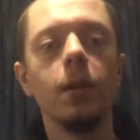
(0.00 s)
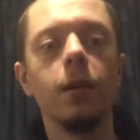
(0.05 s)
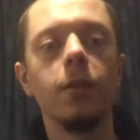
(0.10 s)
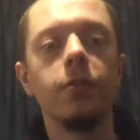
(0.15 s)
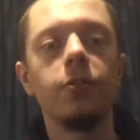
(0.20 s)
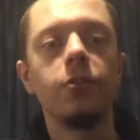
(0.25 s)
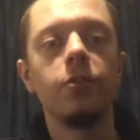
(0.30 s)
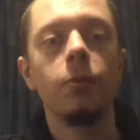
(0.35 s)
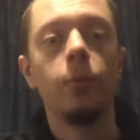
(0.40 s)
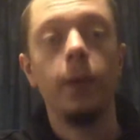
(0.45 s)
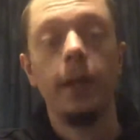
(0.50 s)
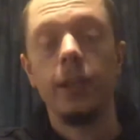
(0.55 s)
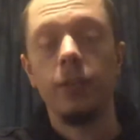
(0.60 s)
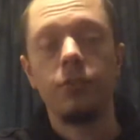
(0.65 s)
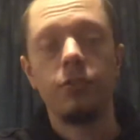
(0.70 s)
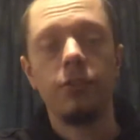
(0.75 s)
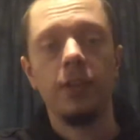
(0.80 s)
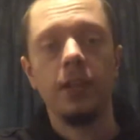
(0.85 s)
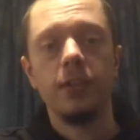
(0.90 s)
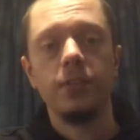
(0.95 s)
To which
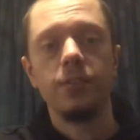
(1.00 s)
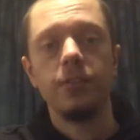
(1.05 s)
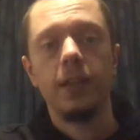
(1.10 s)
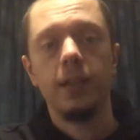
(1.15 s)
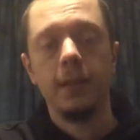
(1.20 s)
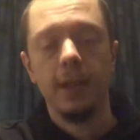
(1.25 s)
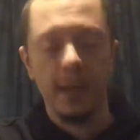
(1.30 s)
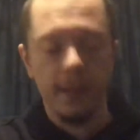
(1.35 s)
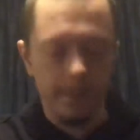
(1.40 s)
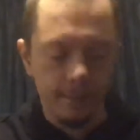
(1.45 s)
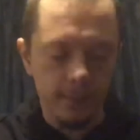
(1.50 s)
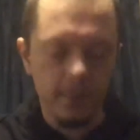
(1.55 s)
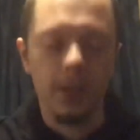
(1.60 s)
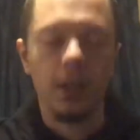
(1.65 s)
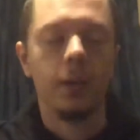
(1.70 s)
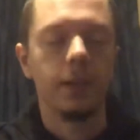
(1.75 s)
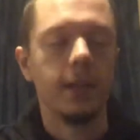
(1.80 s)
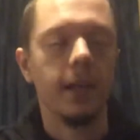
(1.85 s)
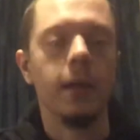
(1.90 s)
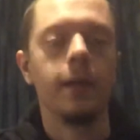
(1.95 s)
he said, "Yep,
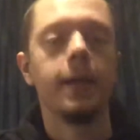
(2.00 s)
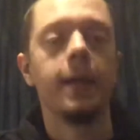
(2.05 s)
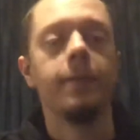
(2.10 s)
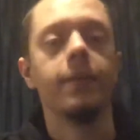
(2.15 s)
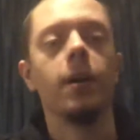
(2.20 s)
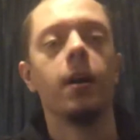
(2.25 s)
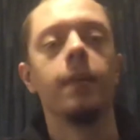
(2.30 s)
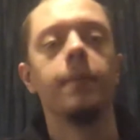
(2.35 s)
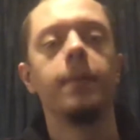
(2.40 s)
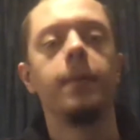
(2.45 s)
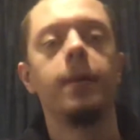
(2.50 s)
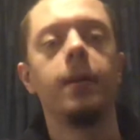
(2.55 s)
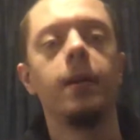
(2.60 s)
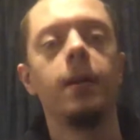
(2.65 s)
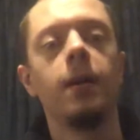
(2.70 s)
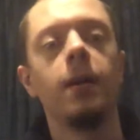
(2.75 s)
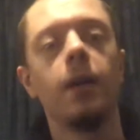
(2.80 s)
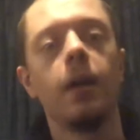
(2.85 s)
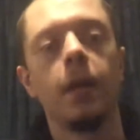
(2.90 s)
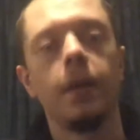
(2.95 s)
okay, I'll give up."
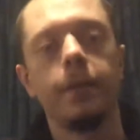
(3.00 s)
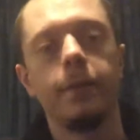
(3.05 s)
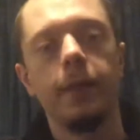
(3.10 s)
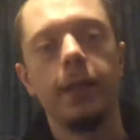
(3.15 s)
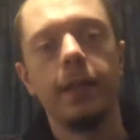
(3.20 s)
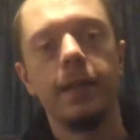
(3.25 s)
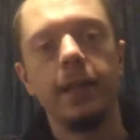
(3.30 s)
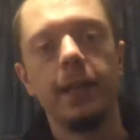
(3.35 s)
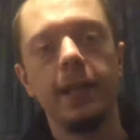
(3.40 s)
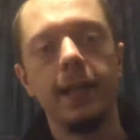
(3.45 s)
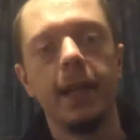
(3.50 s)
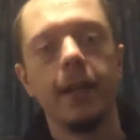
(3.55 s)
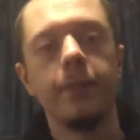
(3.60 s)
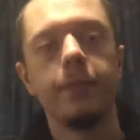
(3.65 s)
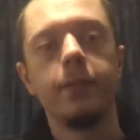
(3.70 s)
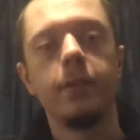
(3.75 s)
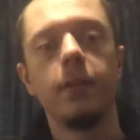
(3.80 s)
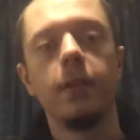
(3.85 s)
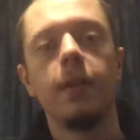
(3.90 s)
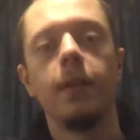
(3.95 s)
And then they
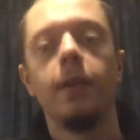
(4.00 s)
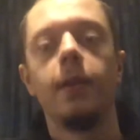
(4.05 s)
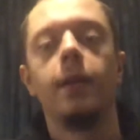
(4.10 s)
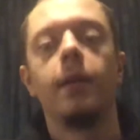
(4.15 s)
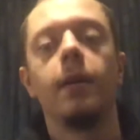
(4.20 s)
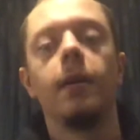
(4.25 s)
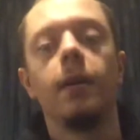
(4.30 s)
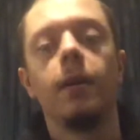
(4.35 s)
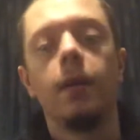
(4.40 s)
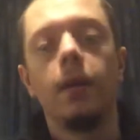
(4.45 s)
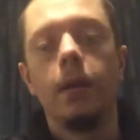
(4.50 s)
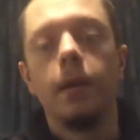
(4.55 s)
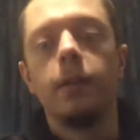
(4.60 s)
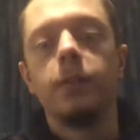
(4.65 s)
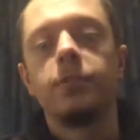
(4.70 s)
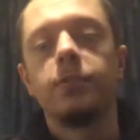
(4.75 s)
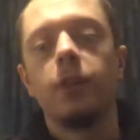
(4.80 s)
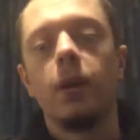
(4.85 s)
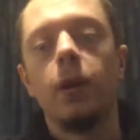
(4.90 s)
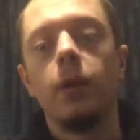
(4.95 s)
left.
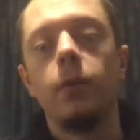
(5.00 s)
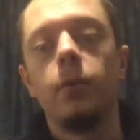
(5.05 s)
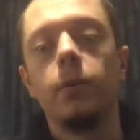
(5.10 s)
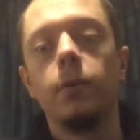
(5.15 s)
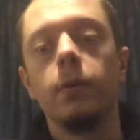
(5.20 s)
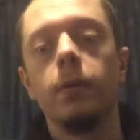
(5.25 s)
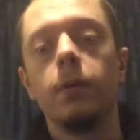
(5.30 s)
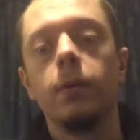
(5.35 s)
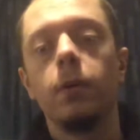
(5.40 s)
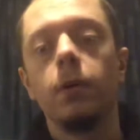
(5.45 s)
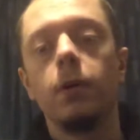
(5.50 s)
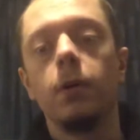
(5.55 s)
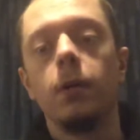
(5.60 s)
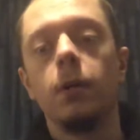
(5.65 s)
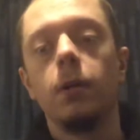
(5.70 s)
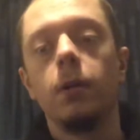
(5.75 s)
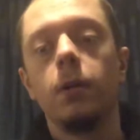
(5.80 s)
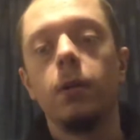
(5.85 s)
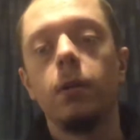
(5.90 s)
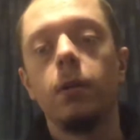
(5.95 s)
So
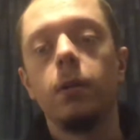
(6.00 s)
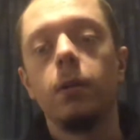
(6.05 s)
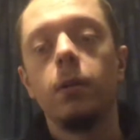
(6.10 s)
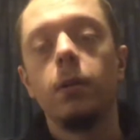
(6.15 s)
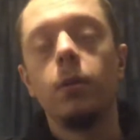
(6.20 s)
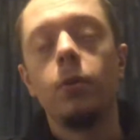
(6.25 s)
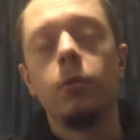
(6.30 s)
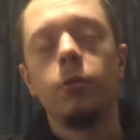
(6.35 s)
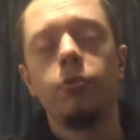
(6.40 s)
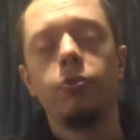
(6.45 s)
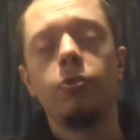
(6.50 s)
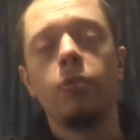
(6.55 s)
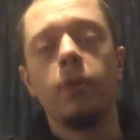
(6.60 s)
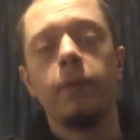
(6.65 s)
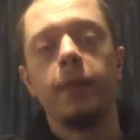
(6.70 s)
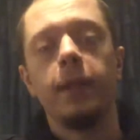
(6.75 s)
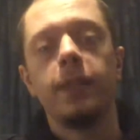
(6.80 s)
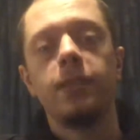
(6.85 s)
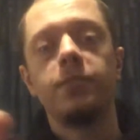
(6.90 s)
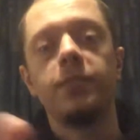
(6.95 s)
the long and short of
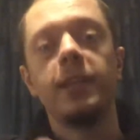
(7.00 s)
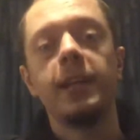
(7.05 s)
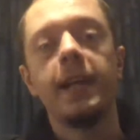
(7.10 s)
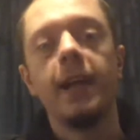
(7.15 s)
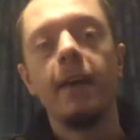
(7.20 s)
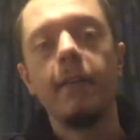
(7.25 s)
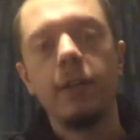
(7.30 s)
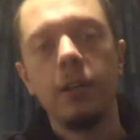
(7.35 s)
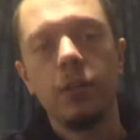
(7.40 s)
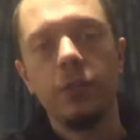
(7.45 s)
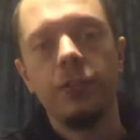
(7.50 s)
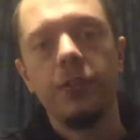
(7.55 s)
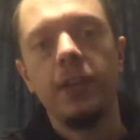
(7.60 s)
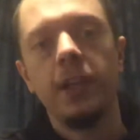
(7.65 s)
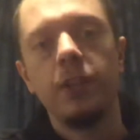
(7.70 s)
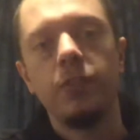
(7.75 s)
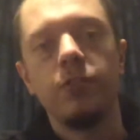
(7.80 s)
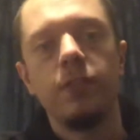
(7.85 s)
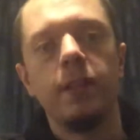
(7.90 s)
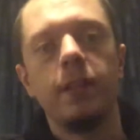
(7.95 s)
it is he carried on
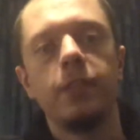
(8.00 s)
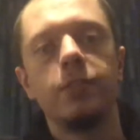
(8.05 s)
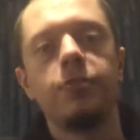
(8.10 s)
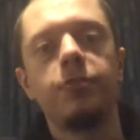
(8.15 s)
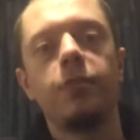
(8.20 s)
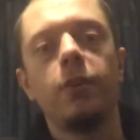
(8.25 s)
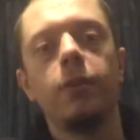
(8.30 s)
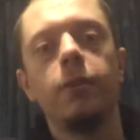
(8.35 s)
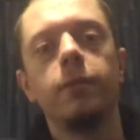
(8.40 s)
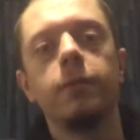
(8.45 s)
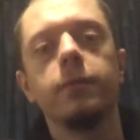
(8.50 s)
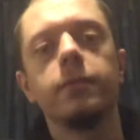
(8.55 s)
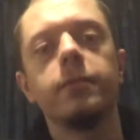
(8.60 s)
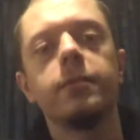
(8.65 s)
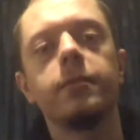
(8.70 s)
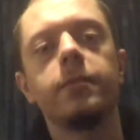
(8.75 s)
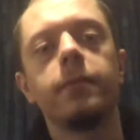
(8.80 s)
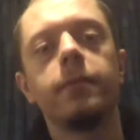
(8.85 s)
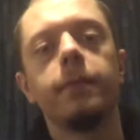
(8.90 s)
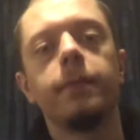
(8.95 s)
teaching these
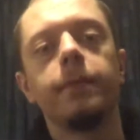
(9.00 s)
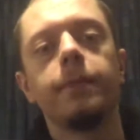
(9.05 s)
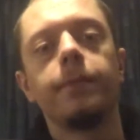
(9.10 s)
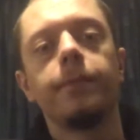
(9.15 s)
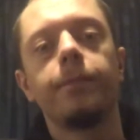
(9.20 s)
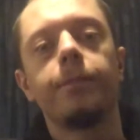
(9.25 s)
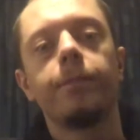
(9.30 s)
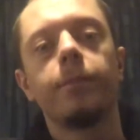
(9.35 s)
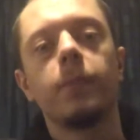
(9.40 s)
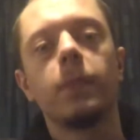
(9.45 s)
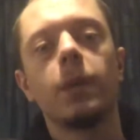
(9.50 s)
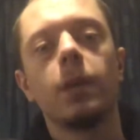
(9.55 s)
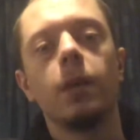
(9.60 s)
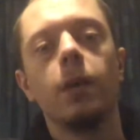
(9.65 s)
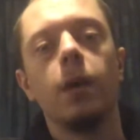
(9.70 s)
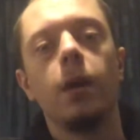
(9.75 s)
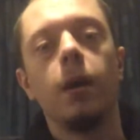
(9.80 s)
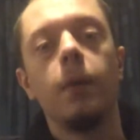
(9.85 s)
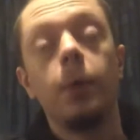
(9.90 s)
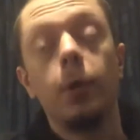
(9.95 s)
students,
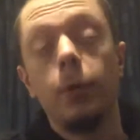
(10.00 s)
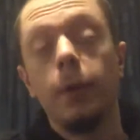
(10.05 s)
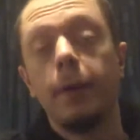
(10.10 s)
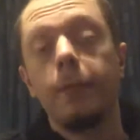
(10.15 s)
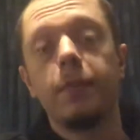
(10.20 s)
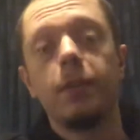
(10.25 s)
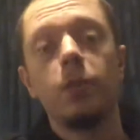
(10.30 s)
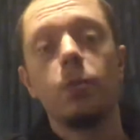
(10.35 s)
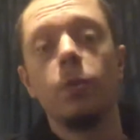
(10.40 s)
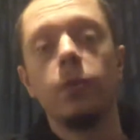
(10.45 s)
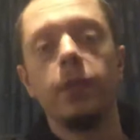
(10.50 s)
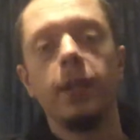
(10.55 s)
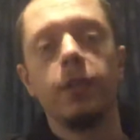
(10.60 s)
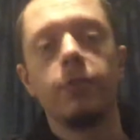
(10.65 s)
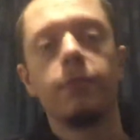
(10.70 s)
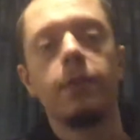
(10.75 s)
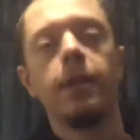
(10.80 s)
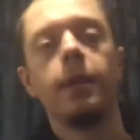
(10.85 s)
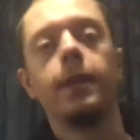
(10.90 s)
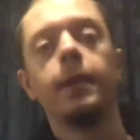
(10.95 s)
whoever he wanted,
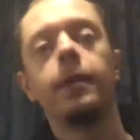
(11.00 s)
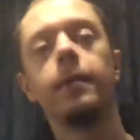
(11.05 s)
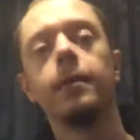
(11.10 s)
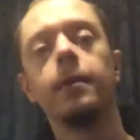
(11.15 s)
really.